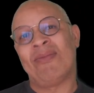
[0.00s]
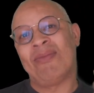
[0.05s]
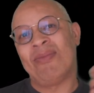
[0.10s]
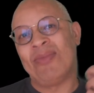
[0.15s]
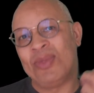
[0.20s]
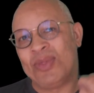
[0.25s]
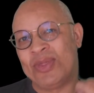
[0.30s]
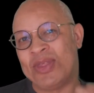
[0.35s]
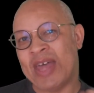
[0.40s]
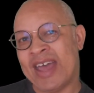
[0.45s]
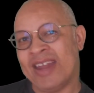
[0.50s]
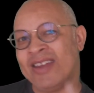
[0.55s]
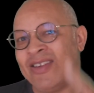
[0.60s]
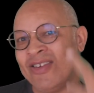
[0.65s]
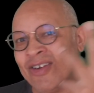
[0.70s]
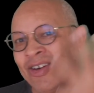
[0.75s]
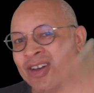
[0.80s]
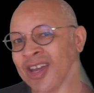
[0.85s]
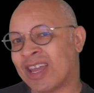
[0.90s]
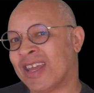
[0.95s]
then
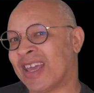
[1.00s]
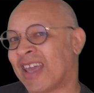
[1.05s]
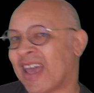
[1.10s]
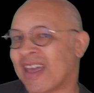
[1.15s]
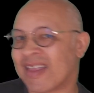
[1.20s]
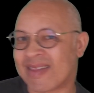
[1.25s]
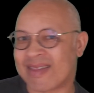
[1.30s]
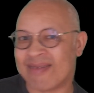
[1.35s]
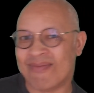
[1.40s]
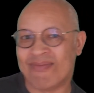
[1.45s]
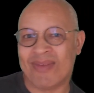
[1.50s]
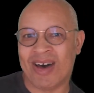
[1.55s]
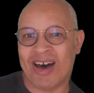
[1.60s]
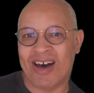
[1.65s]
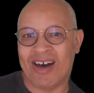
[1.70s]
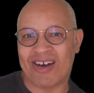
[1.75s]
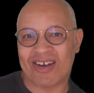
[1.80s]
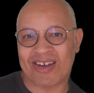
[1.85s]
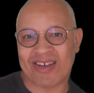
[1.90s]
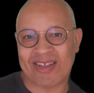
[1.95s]
you're going to get some
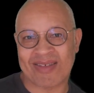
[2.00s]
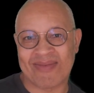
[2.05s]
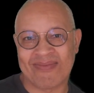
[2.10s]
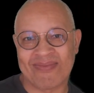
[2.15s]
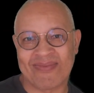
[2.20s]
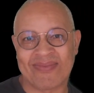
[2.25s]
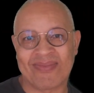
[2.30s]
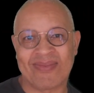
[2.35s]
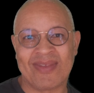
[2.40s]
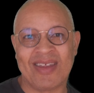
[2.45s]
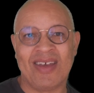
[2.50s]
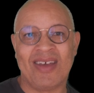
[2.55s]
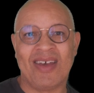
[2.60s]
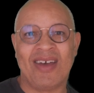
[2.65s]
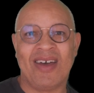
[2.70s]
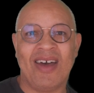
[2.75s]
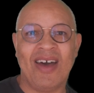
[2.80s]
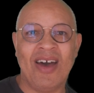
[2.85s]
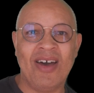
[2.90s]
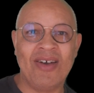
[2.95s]
marks.
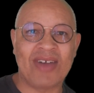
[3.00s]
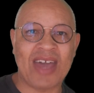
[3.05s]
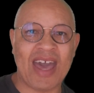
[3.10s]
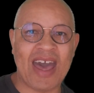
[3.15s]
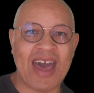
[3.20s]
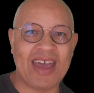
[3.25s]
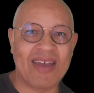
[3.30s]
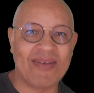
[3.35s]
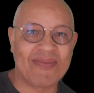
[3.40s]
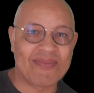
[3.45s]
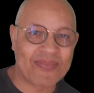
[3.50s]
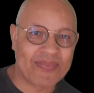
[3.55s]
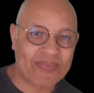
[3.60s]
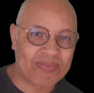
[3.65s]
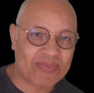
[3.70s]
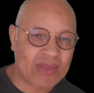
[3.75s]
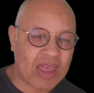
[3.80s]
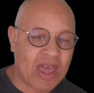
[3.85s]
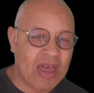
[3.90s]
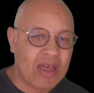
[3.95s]
Okay.
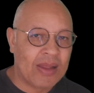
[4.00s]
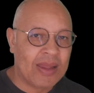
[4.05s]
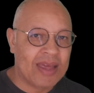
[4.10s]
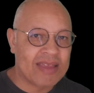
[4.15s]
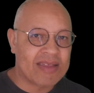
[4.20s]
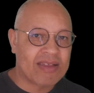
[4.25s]
Let's